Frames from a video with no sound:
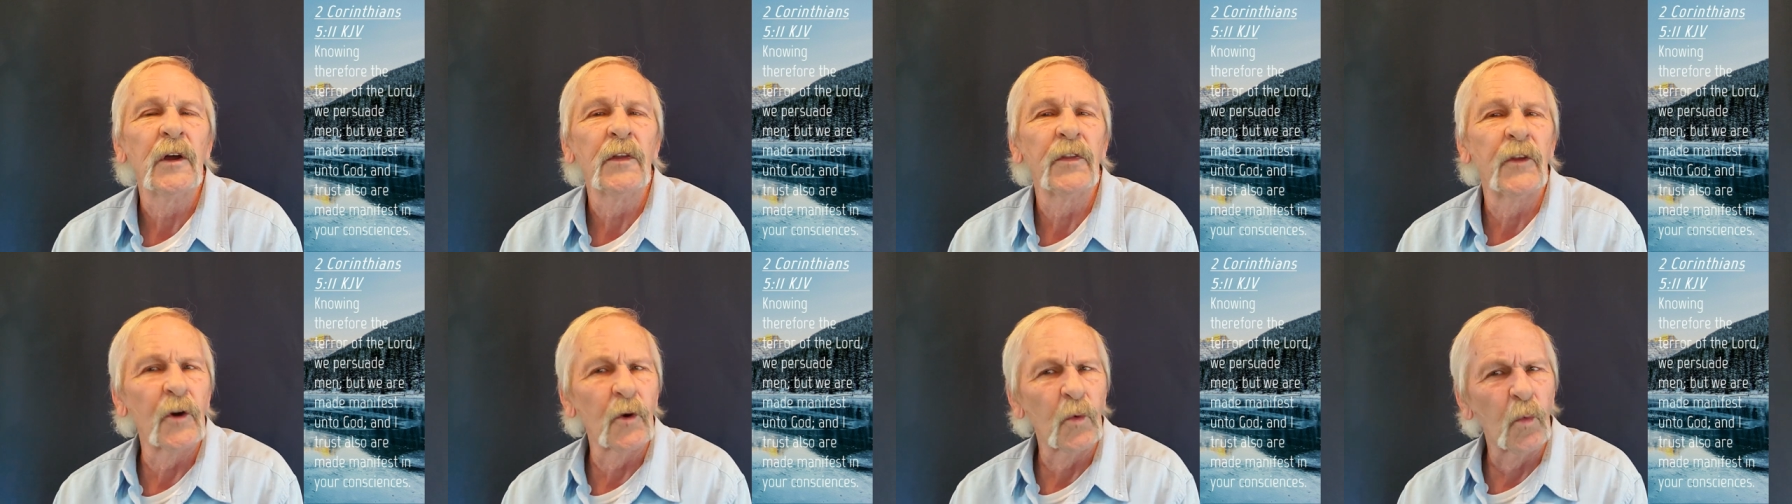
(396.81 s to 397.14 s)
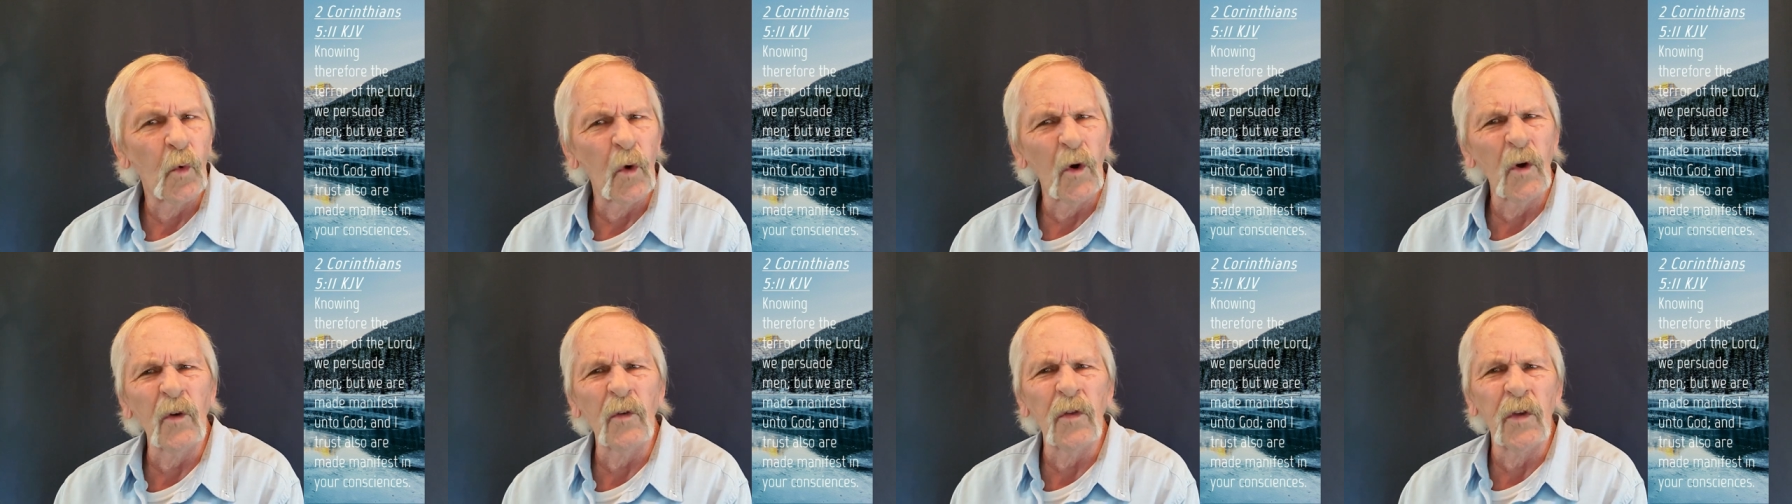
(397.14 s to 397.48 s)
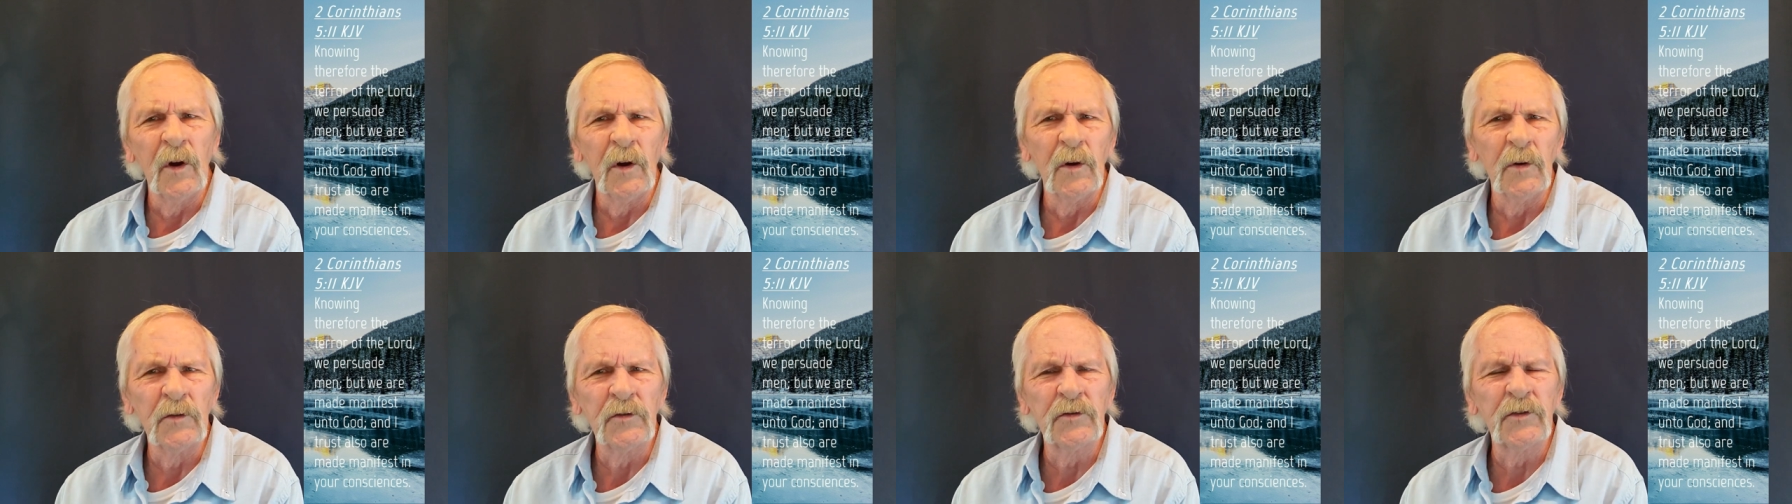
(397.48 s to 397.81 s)
there were
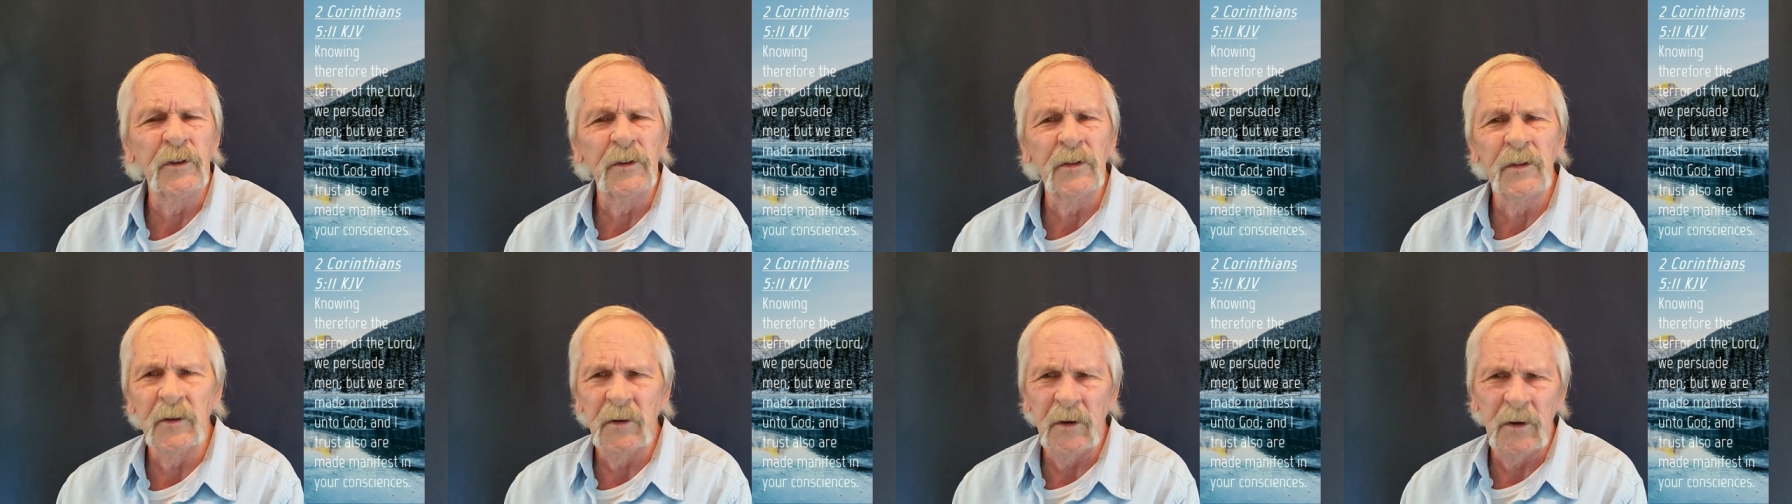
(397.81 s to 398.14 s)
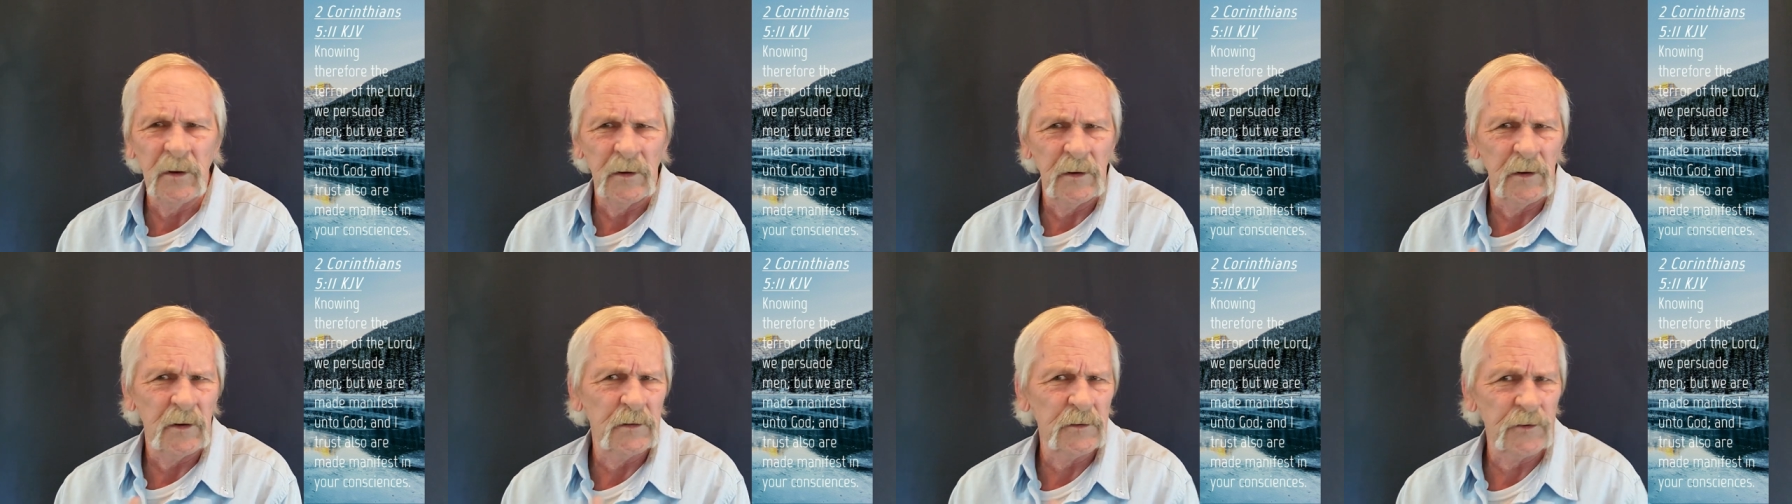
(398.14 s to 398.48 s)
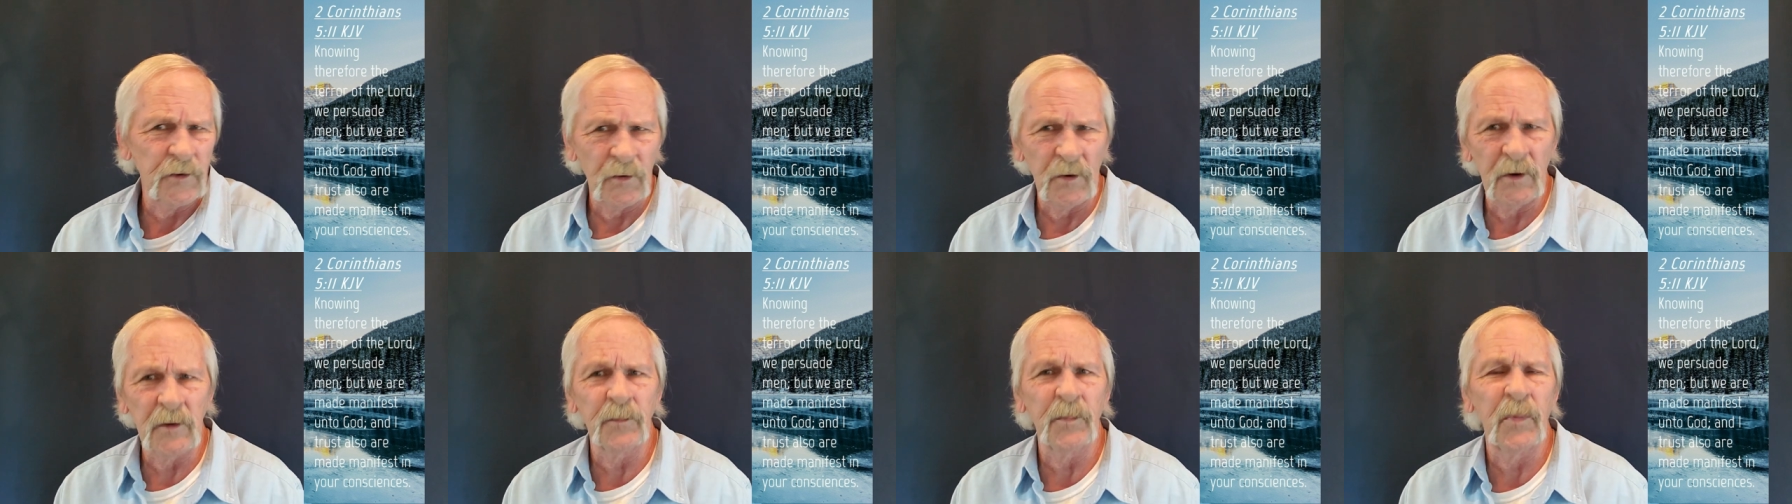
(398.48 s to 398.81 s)
those
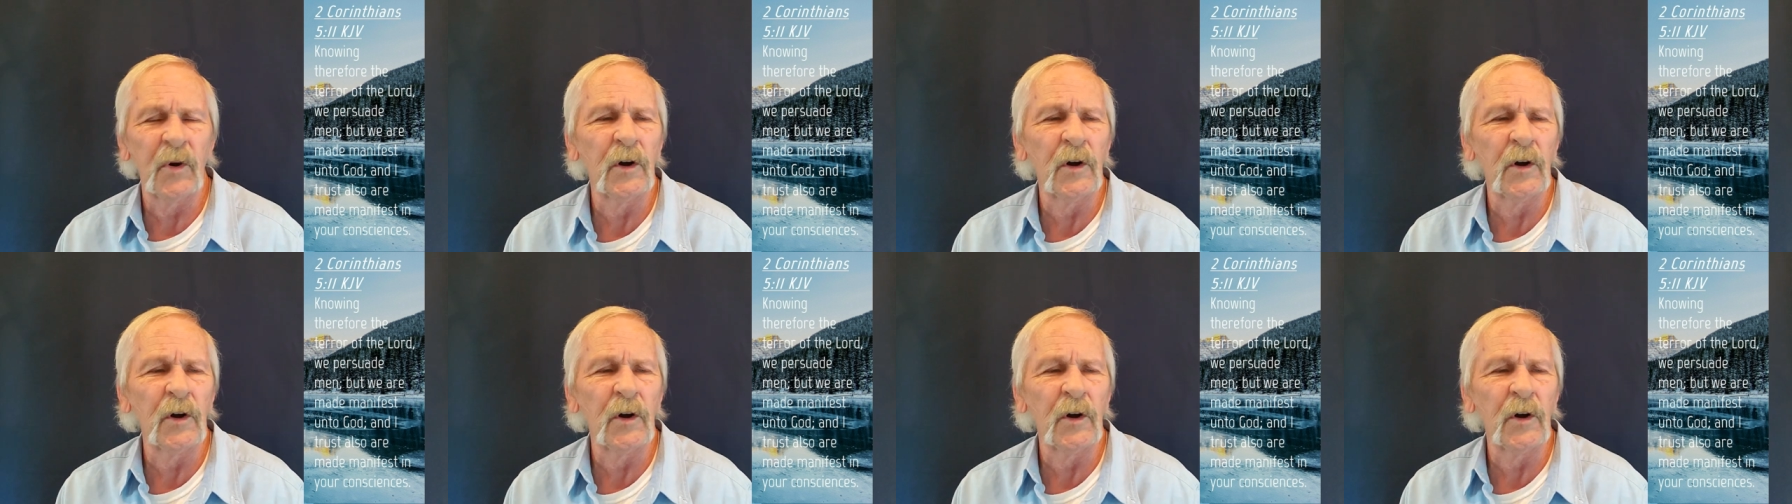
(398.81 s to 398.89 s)
during